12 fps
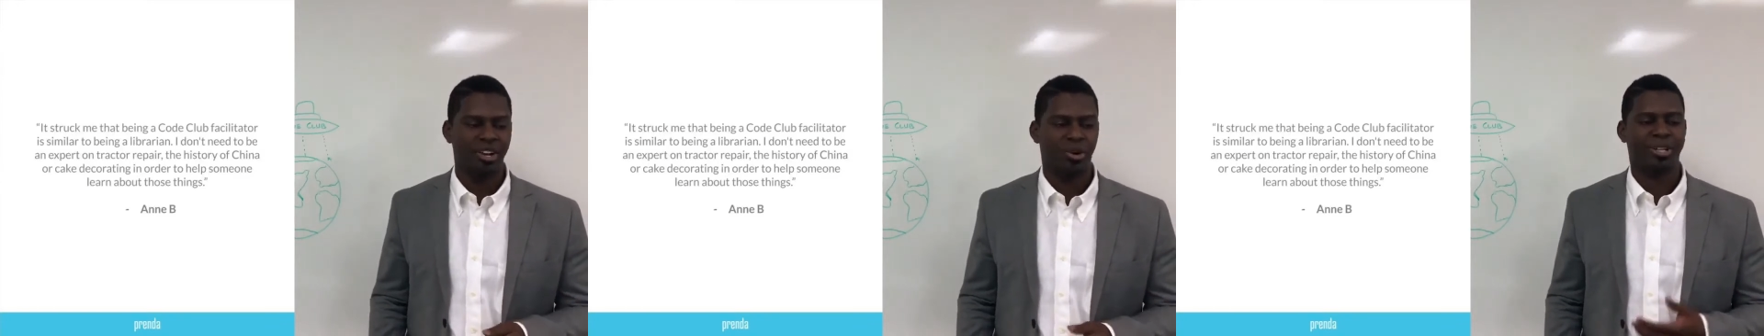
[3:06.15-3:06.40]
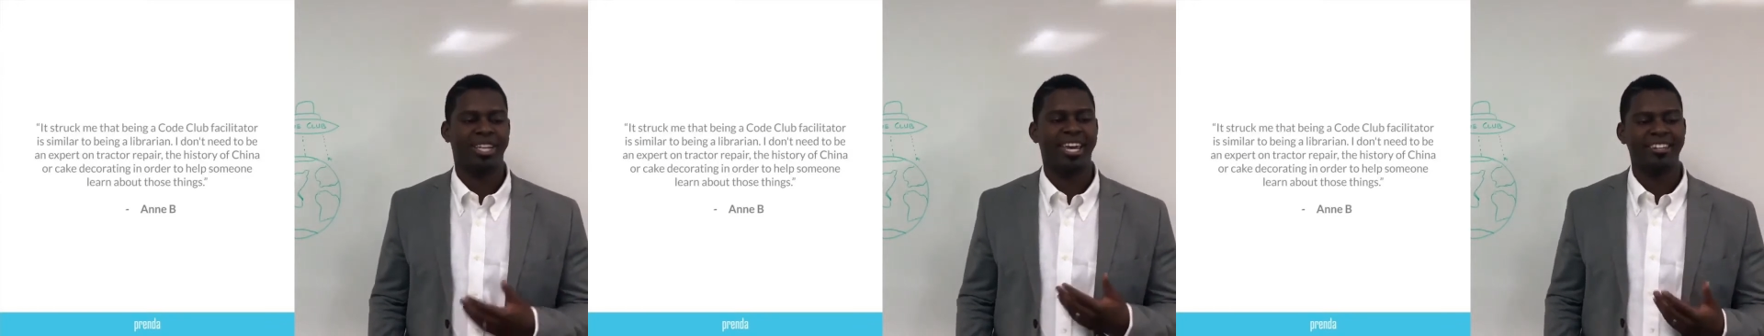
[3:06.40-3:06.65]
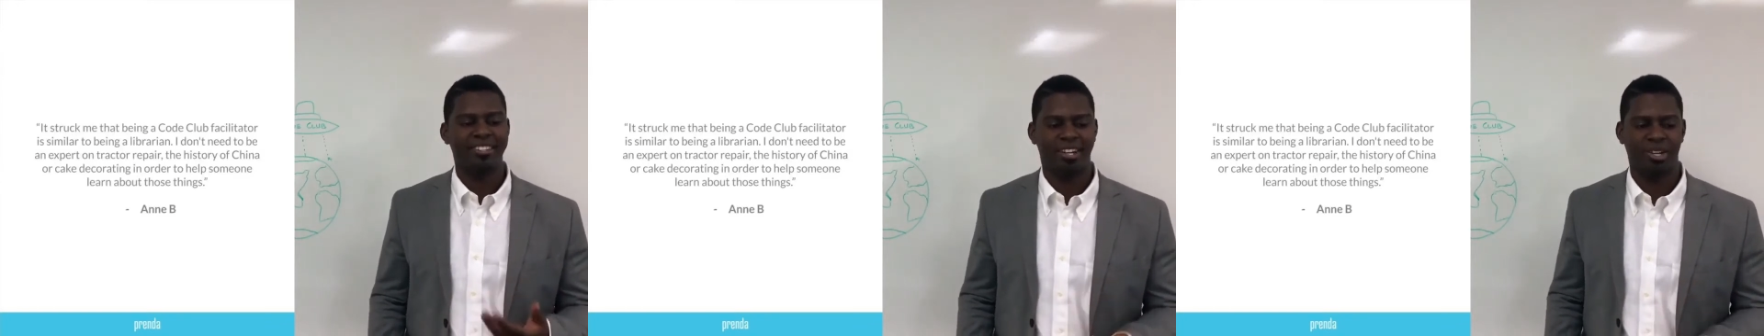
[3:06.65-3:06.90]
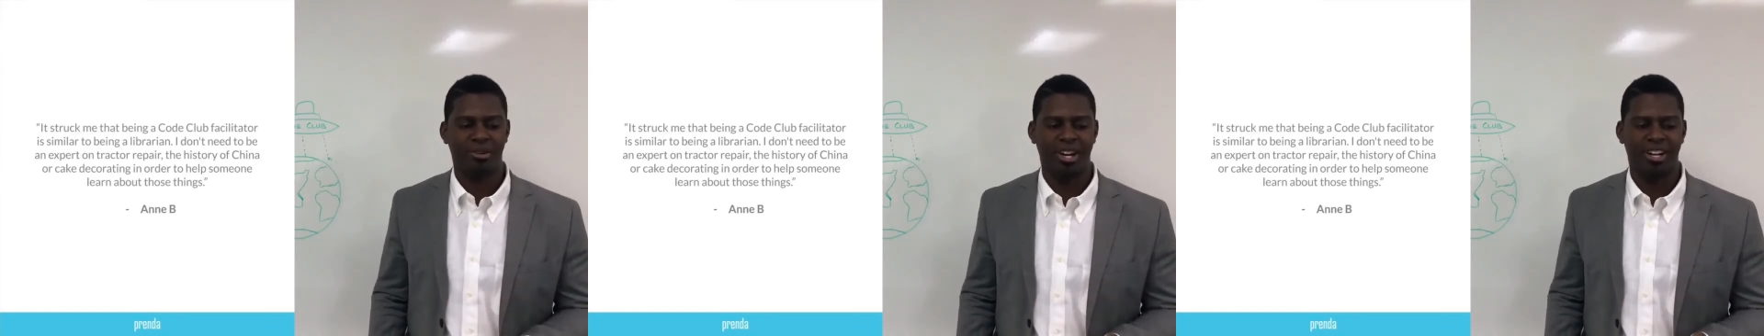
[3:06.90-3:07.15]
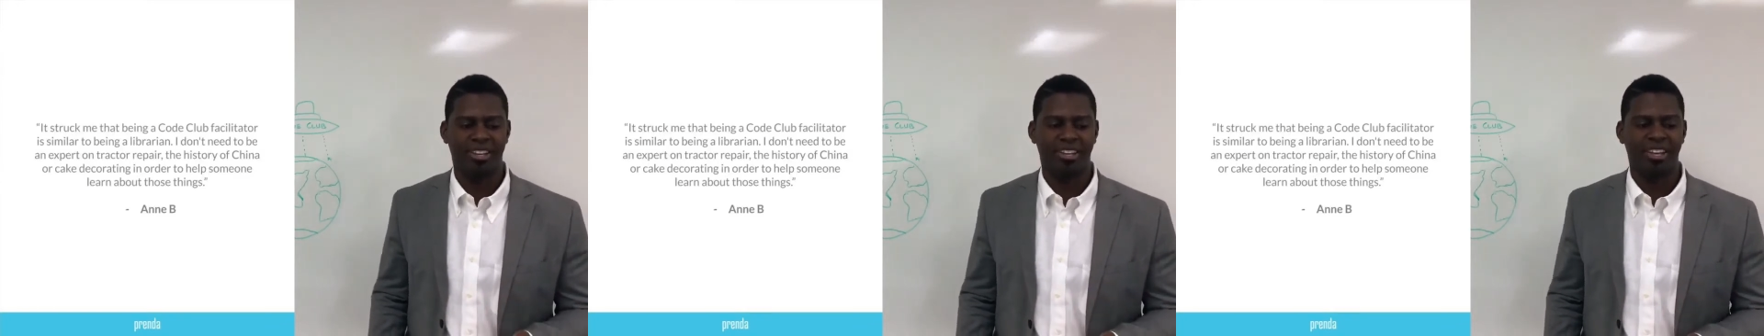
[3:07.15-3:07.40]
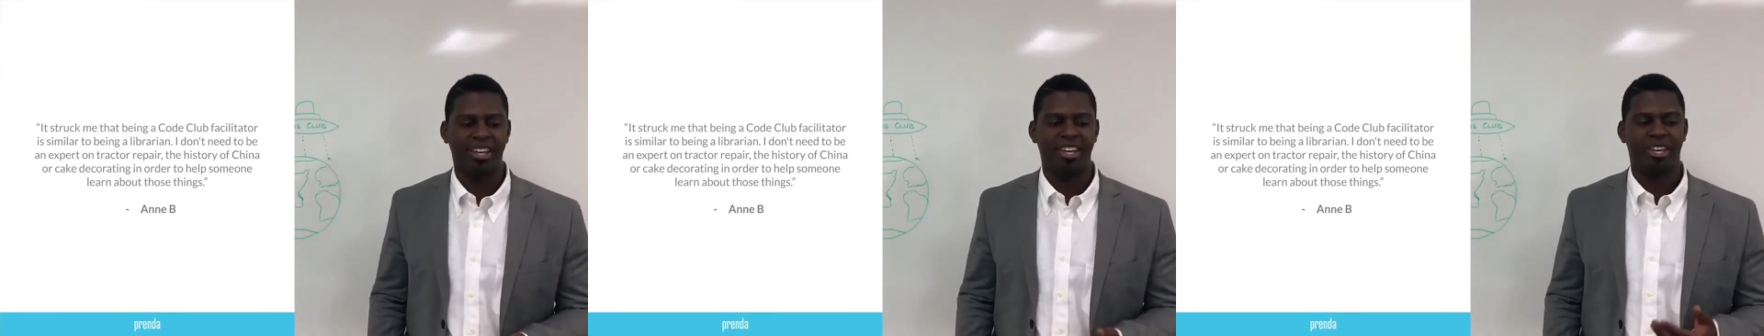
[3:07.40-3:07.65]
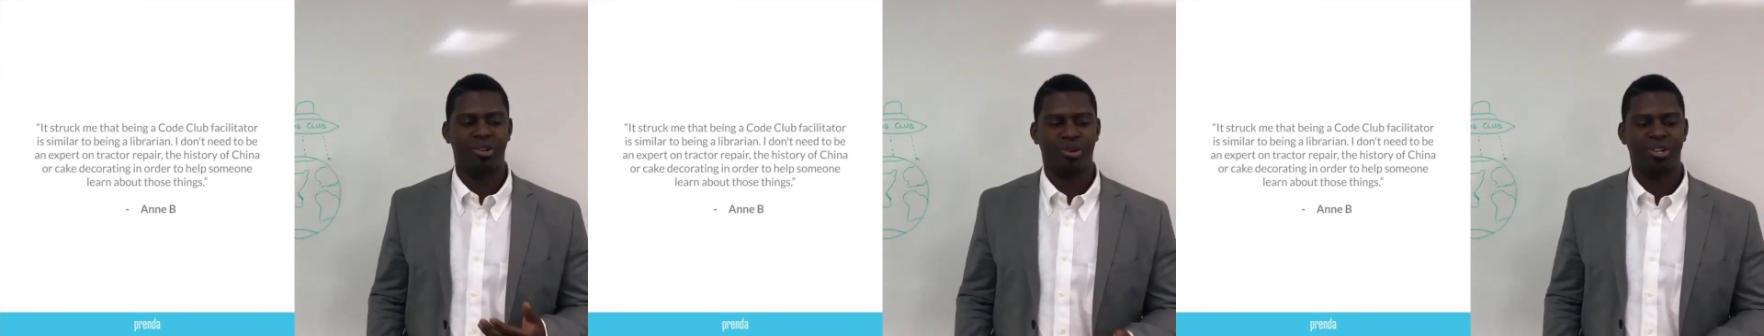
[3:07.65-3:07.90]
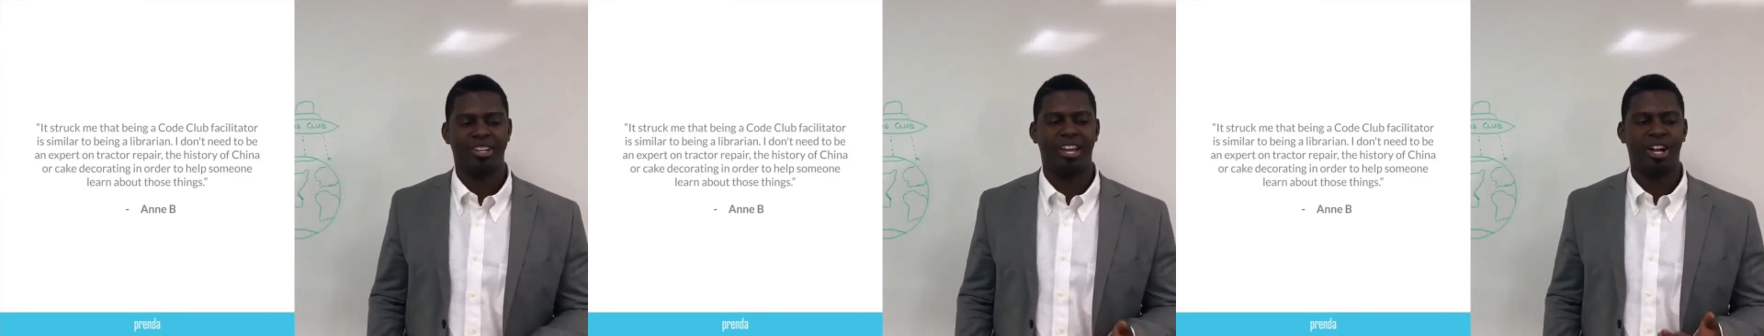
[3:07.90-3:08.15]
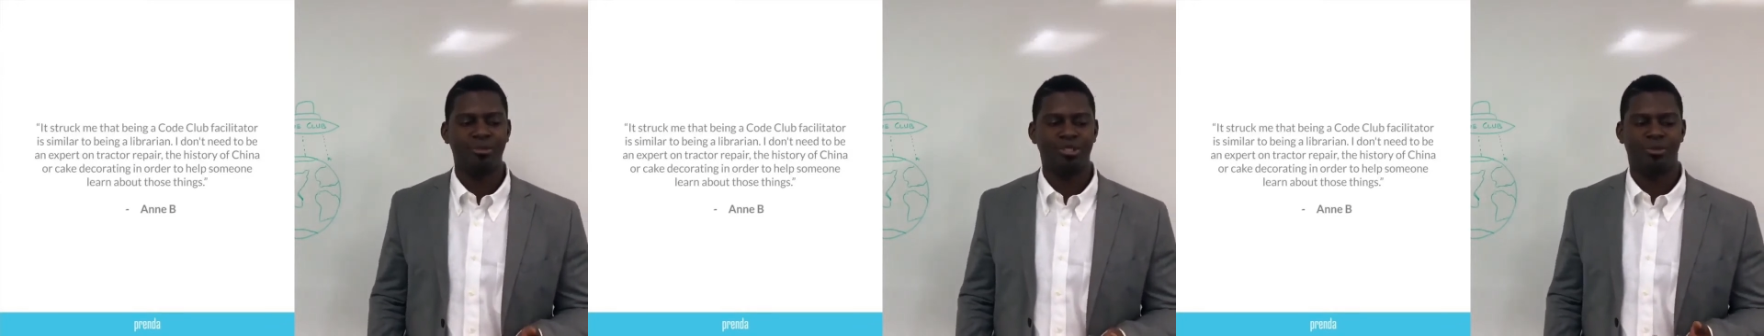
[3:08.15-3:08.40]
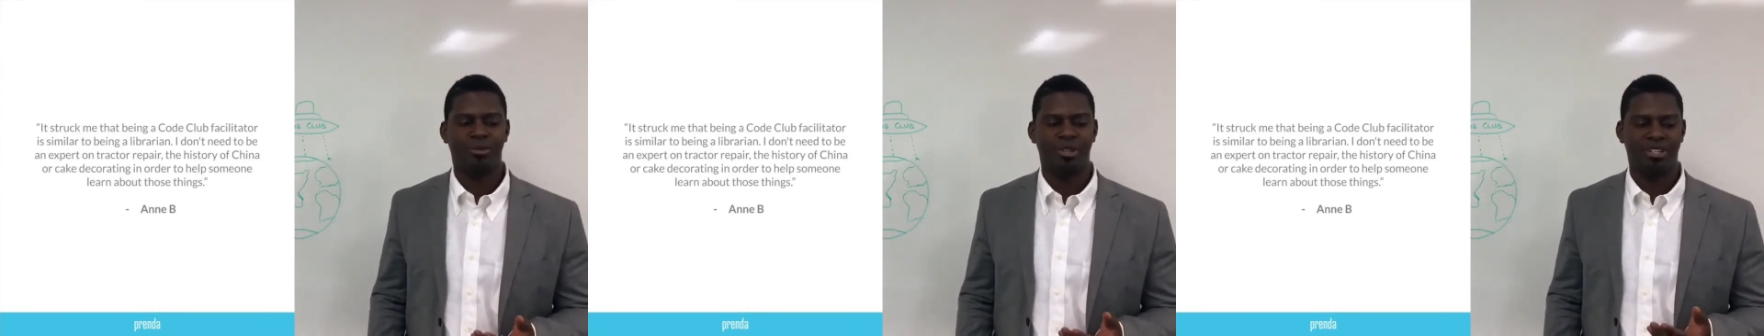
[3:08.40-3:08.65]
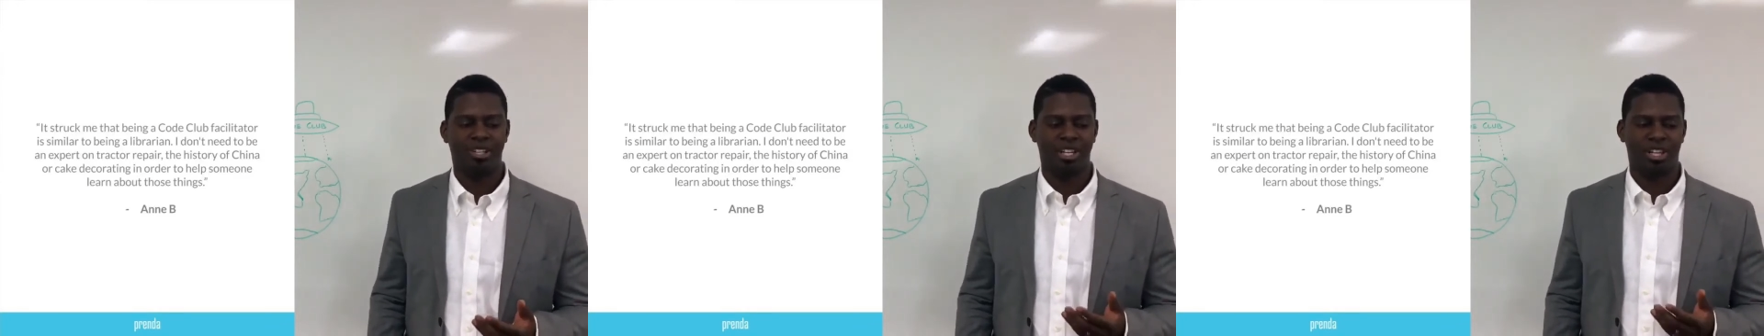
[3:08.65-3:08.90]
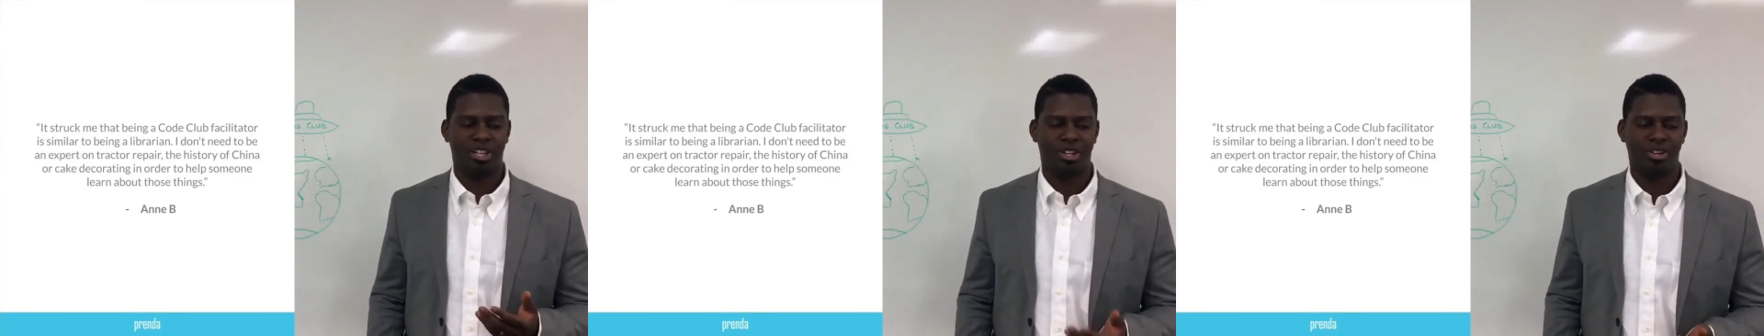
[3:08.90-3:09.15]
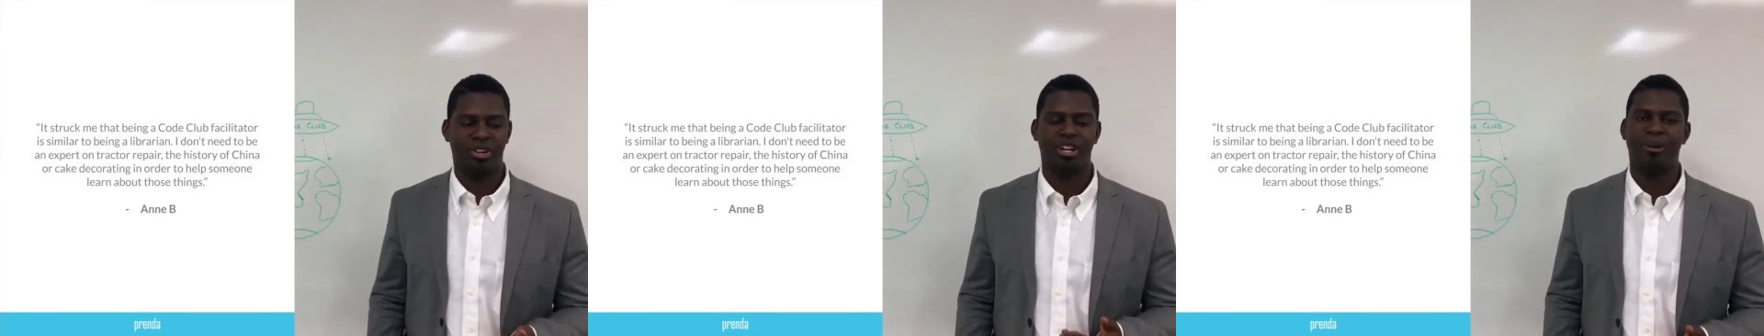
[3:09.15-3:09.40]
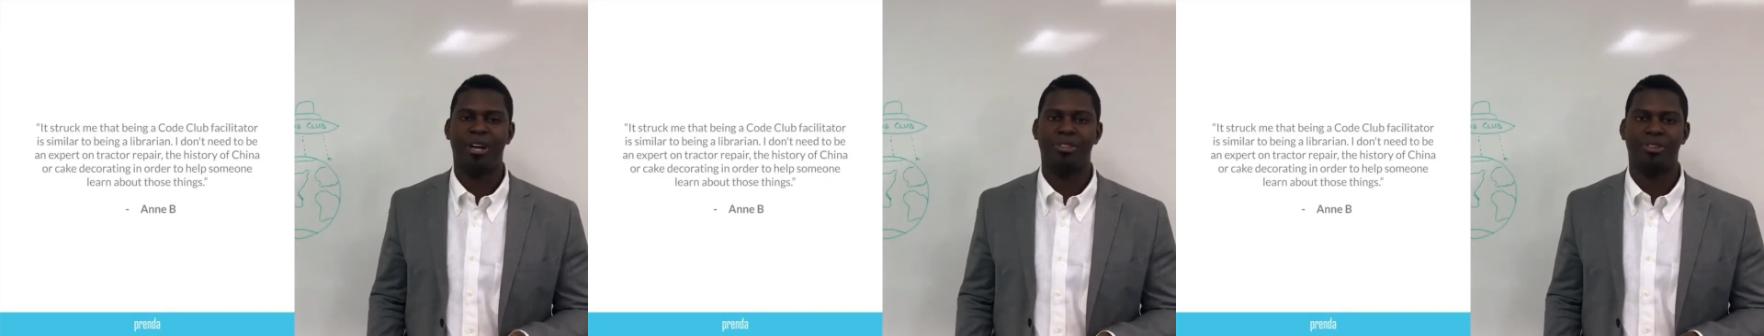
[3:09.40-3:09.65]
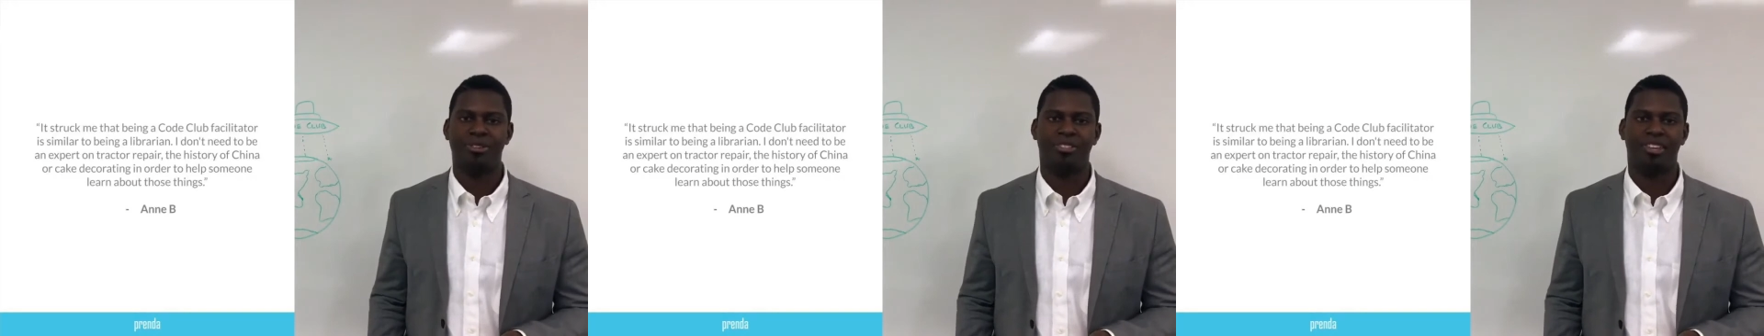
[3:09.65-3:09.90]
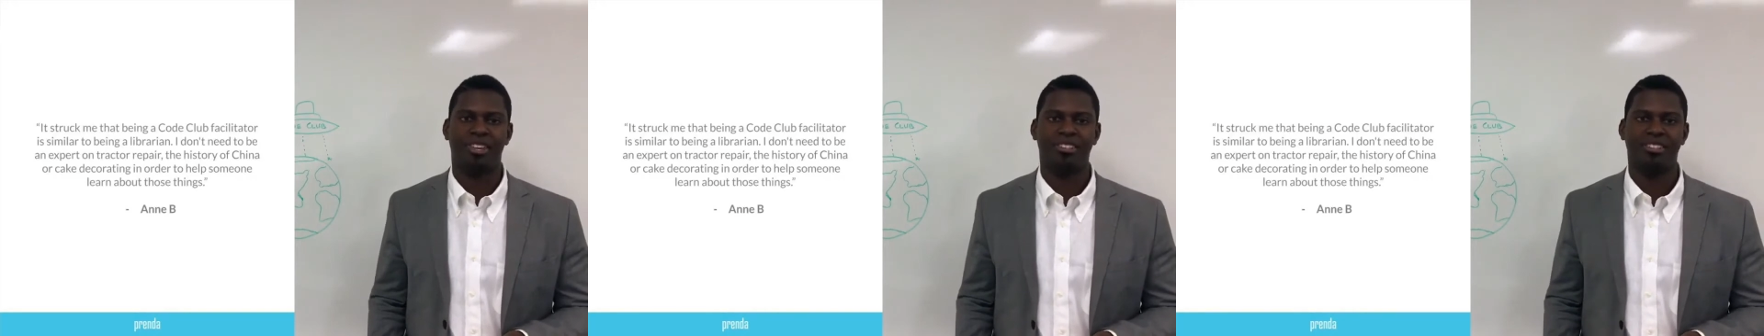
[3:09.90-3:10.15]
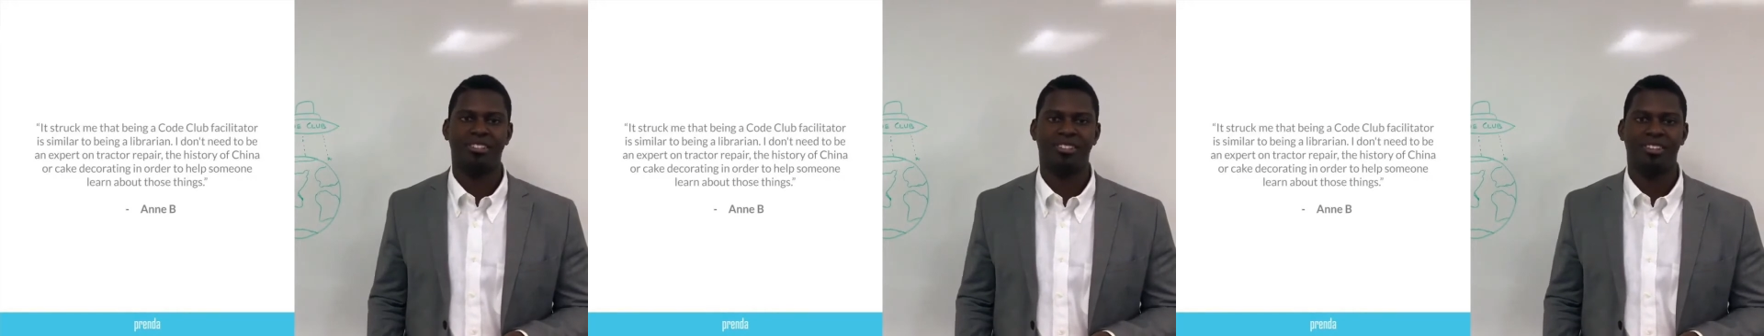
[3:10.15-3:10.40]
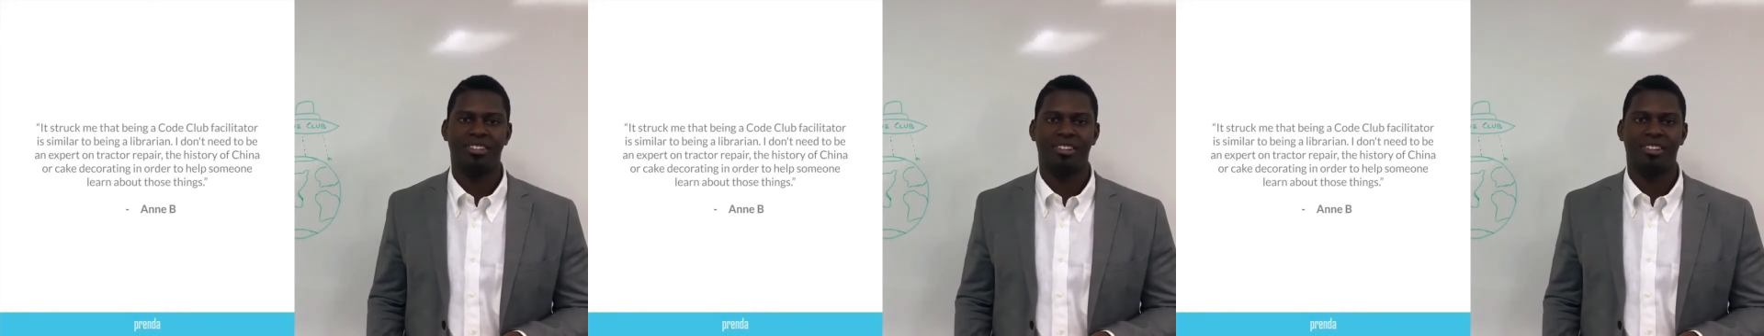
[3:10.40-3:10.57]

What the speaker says: or cake decorating in order to help someone learn about those things."